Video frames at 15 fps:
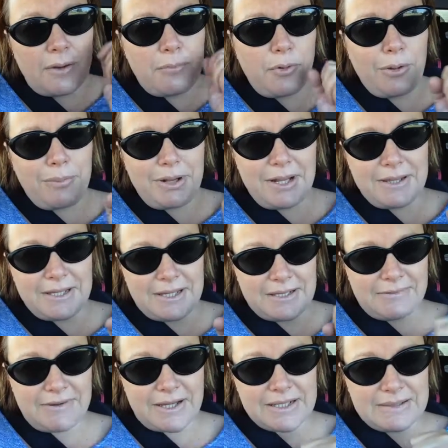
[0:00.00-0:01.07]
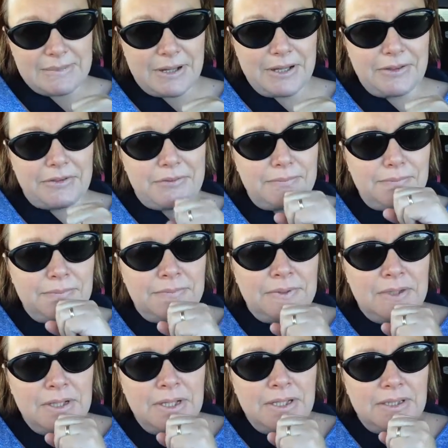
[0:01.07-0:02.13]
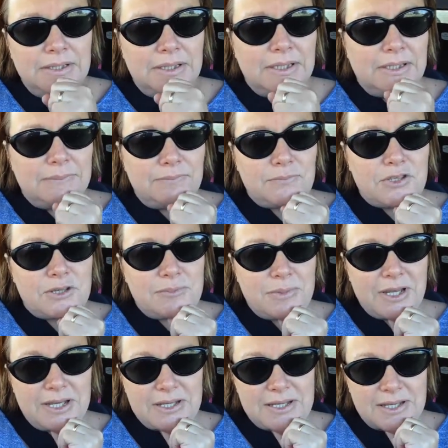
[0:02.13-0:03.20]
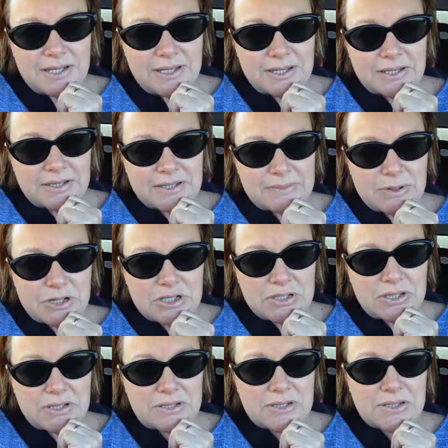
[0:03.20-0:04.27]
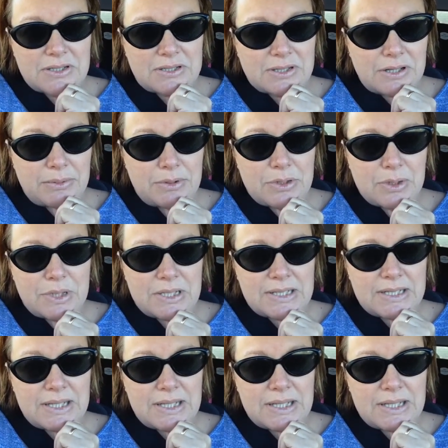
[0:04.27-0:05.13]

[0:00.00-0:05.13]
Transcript: appointment at the end of next month um, to meet the uh, specialist that's going to be doing the